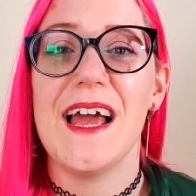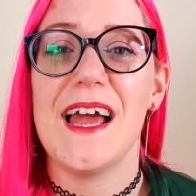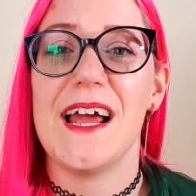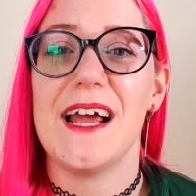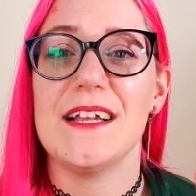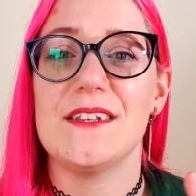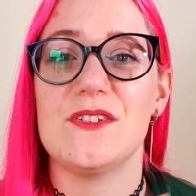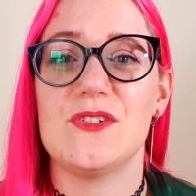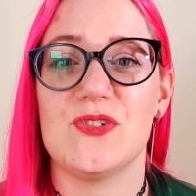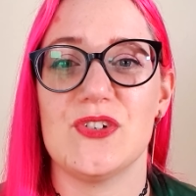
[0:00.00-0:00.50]

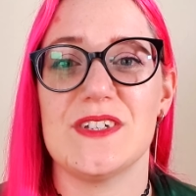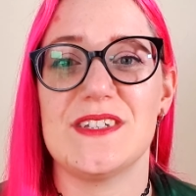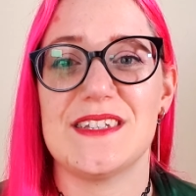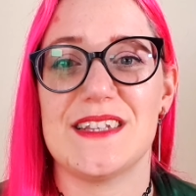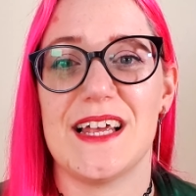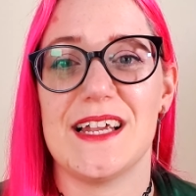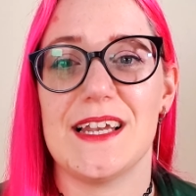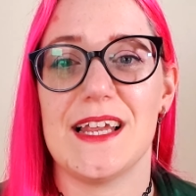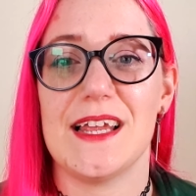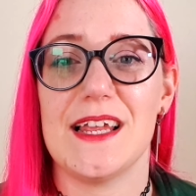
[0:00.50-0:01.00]
It's just
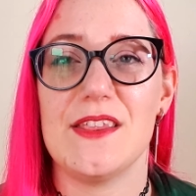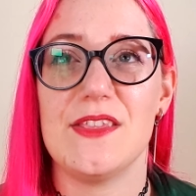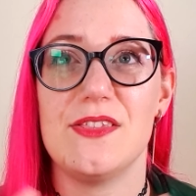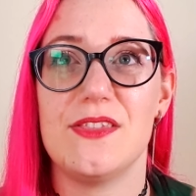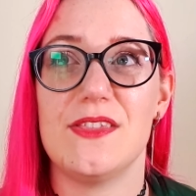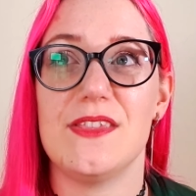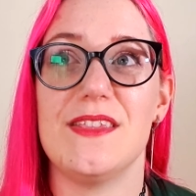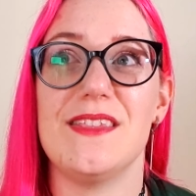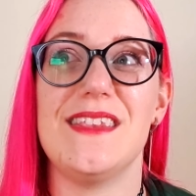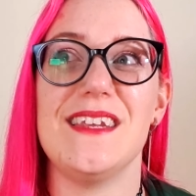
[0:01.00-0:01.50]
that
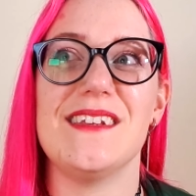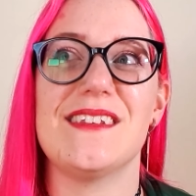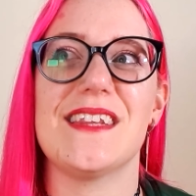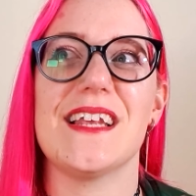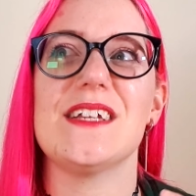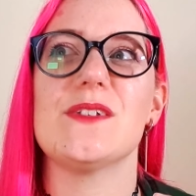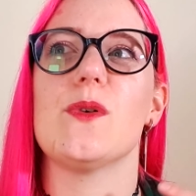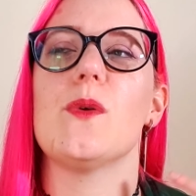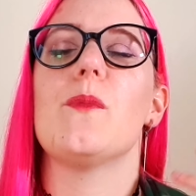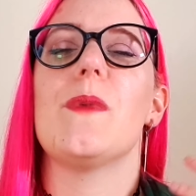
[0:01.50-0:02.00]
these
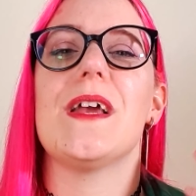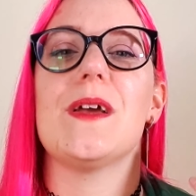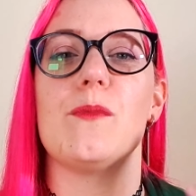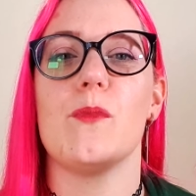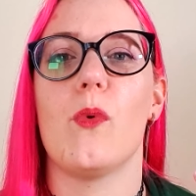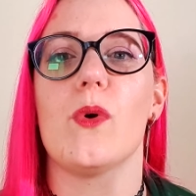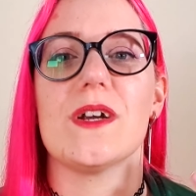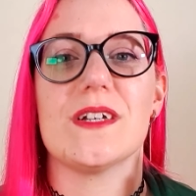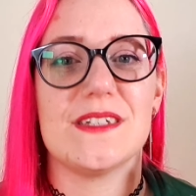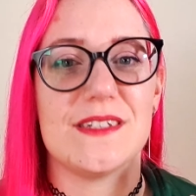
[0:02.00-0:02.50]
things will make
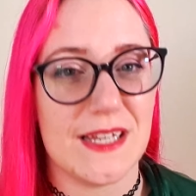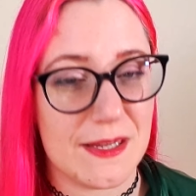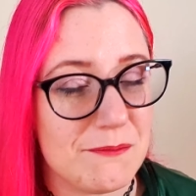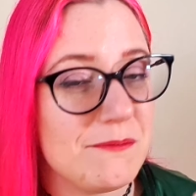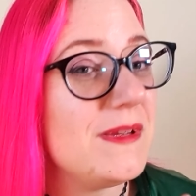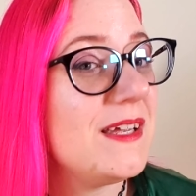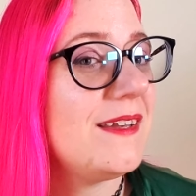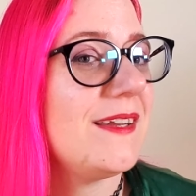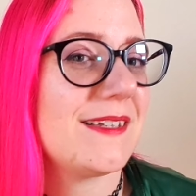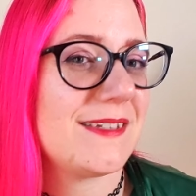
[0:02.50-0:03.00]
more
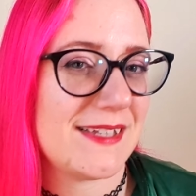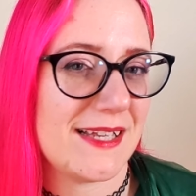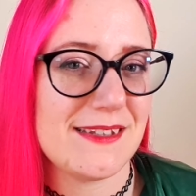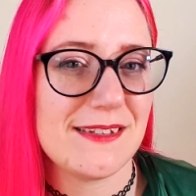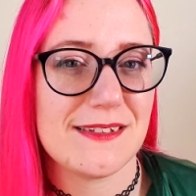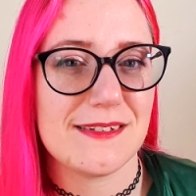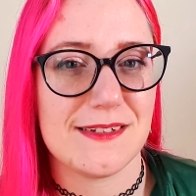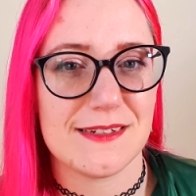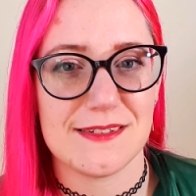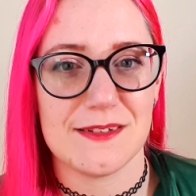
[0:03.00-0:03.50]
immediate
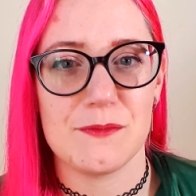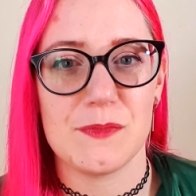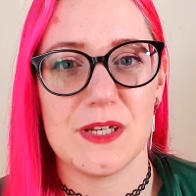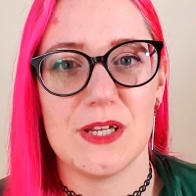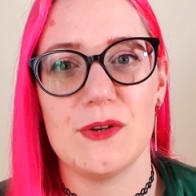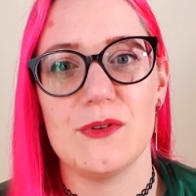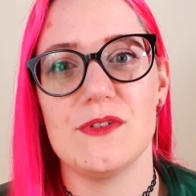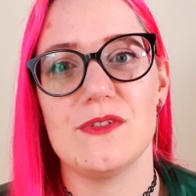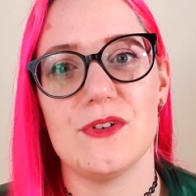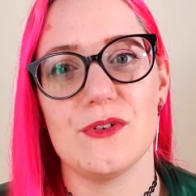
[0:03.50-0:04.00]
sense to somebody
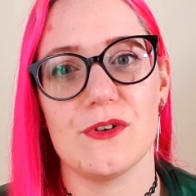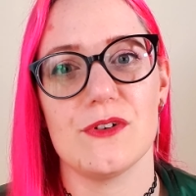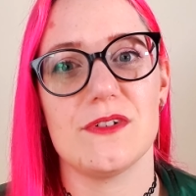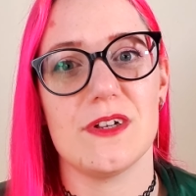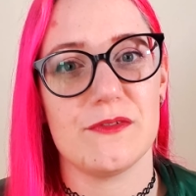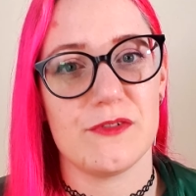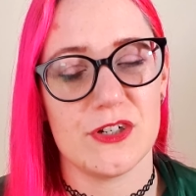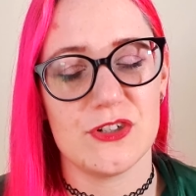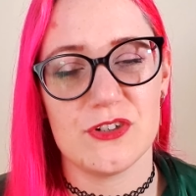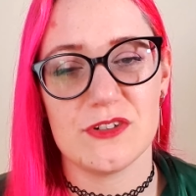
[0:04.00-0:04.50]
who's
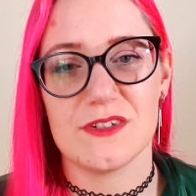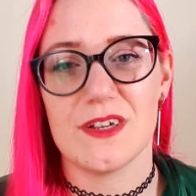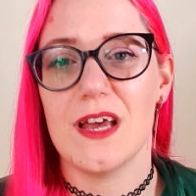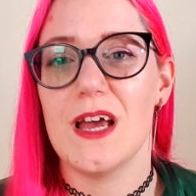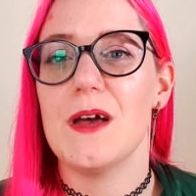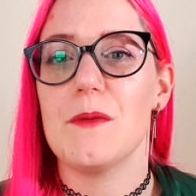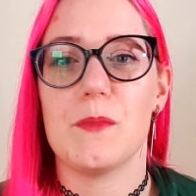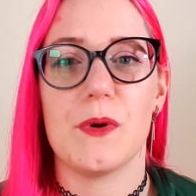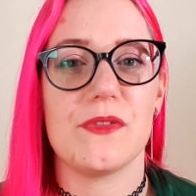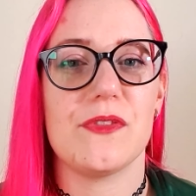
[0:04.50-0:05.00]
neurodivergent,
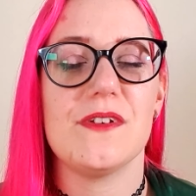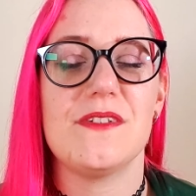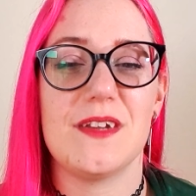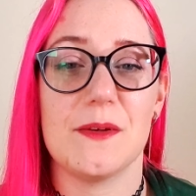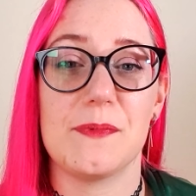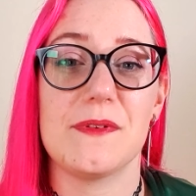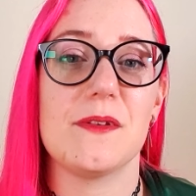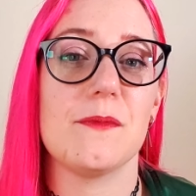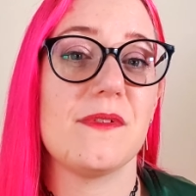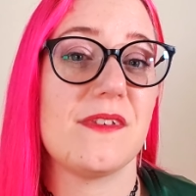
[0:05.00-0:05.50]
but the
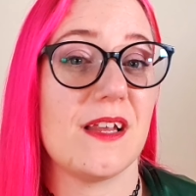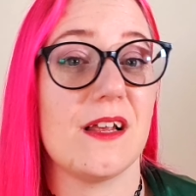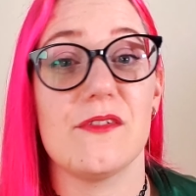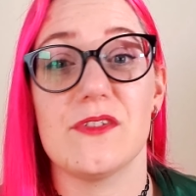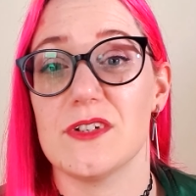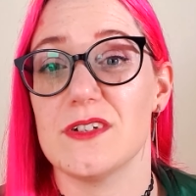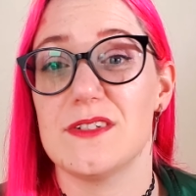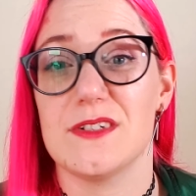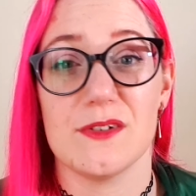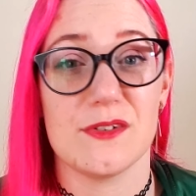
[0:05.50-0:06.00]
tips themselves
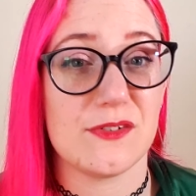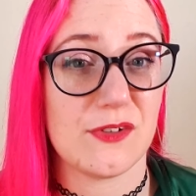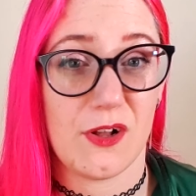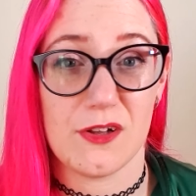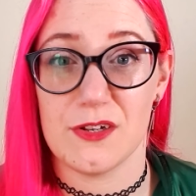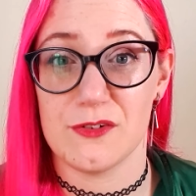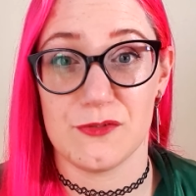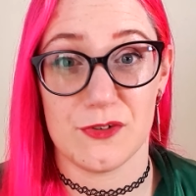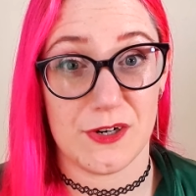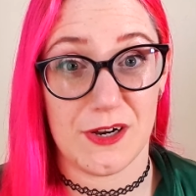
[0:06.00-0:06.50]
are still
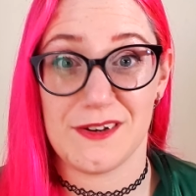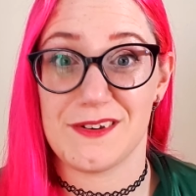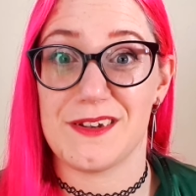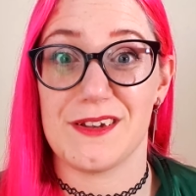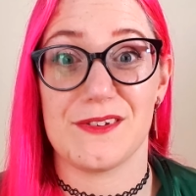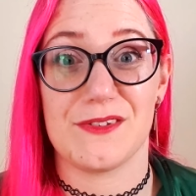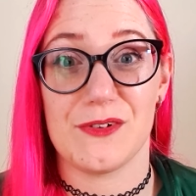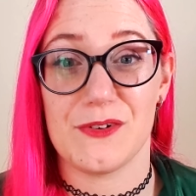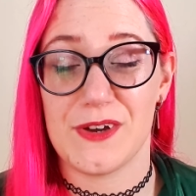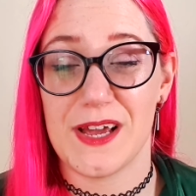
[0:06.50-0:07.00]
solid
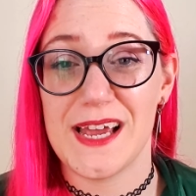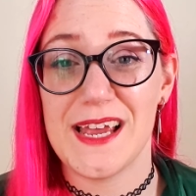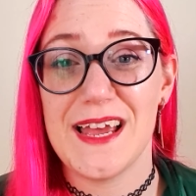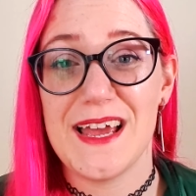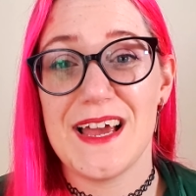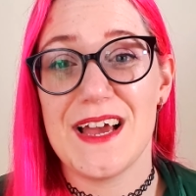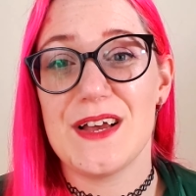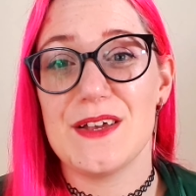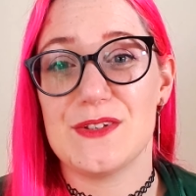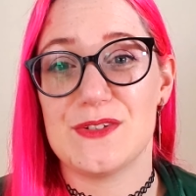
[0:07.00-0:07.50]
regardless, okay?
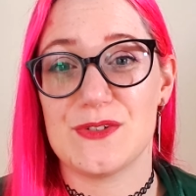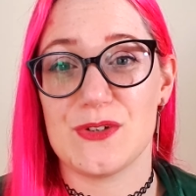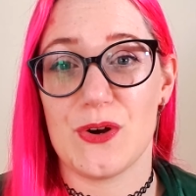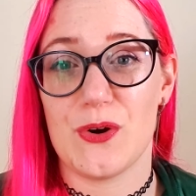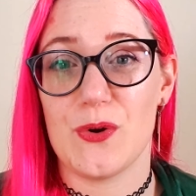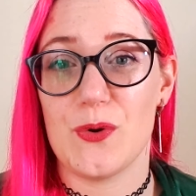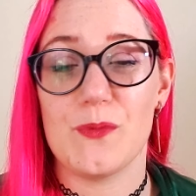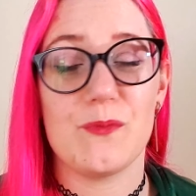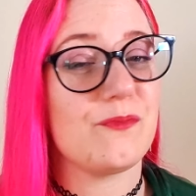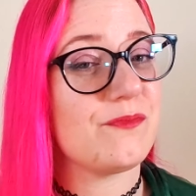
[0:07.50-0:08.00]

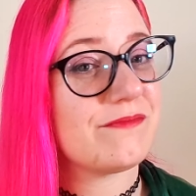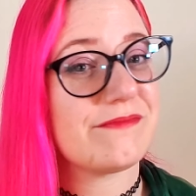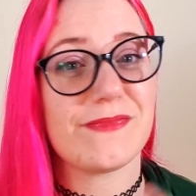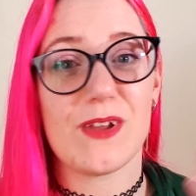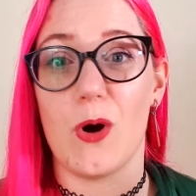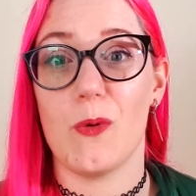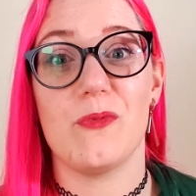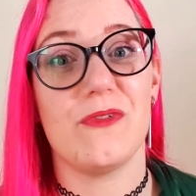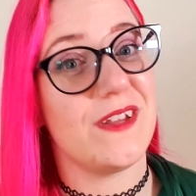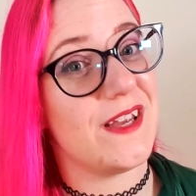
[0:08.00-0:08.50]
So
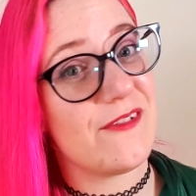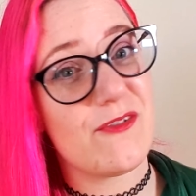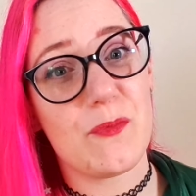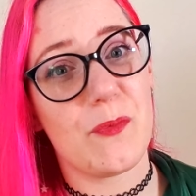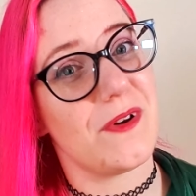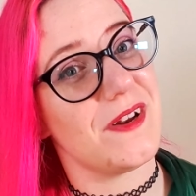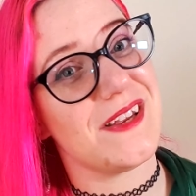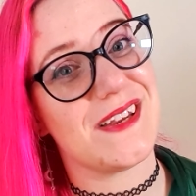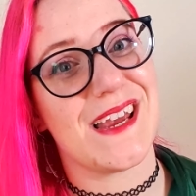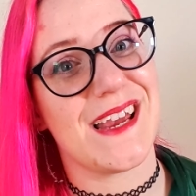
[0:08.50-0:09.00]
hopefully
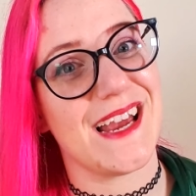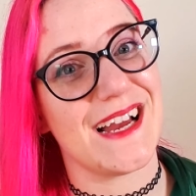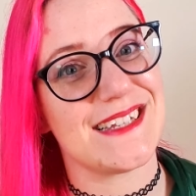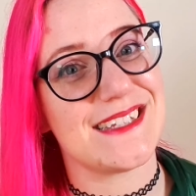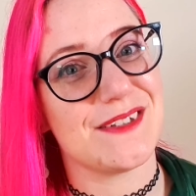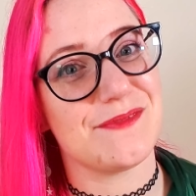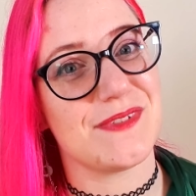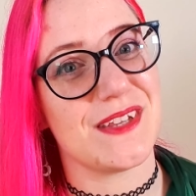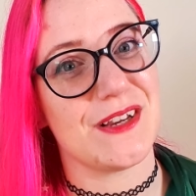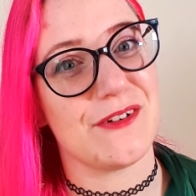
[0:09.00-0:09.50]
everybody can get
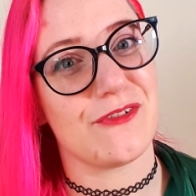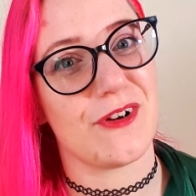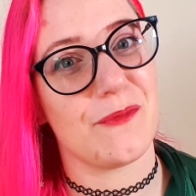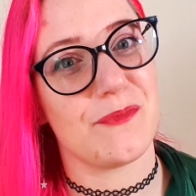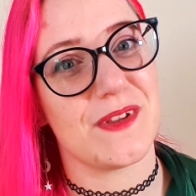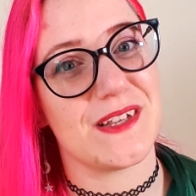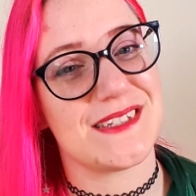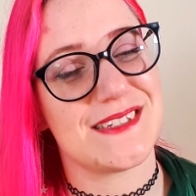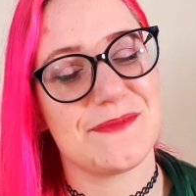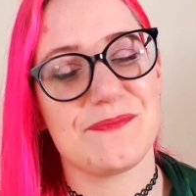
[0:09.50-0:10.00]
something from
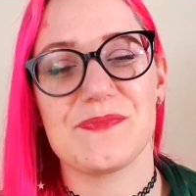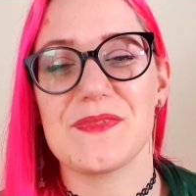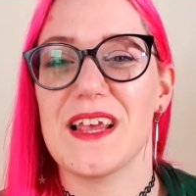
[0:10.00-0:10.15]
this.